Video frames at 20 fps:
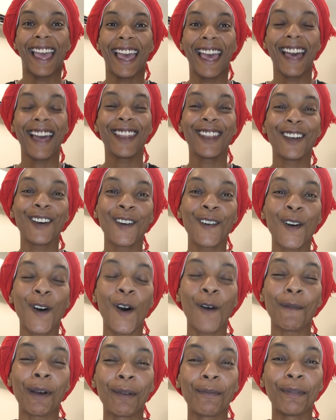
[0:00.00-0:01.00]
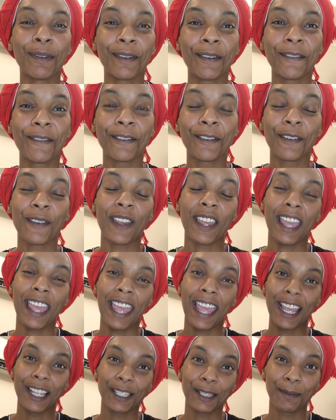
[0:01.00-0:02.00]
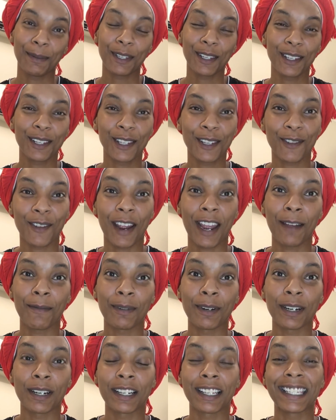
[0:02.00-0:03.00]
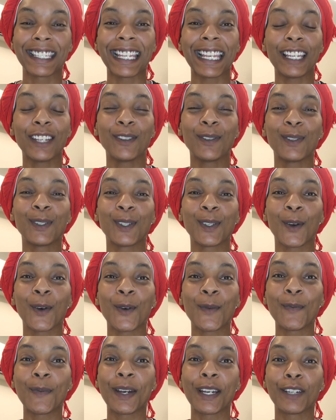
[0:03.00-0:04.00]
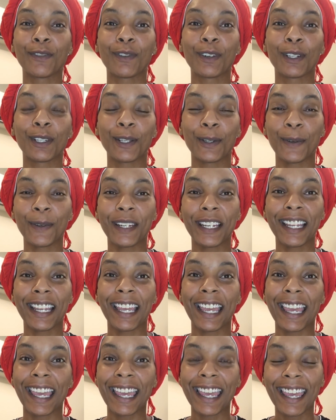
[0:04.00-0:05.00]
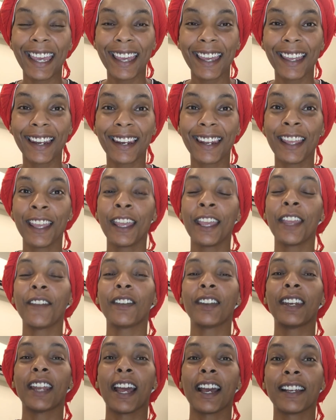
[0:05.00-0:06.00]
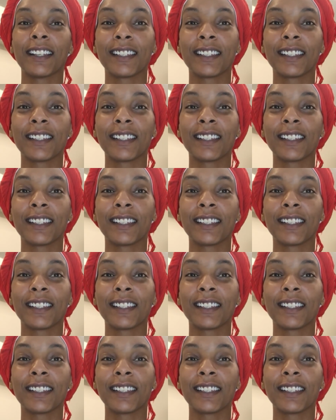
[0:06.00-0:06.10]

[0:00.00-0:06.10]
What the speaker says: Hello, all my beautiful and handsome subscribers. Thank you so much for tuning in. If you're not a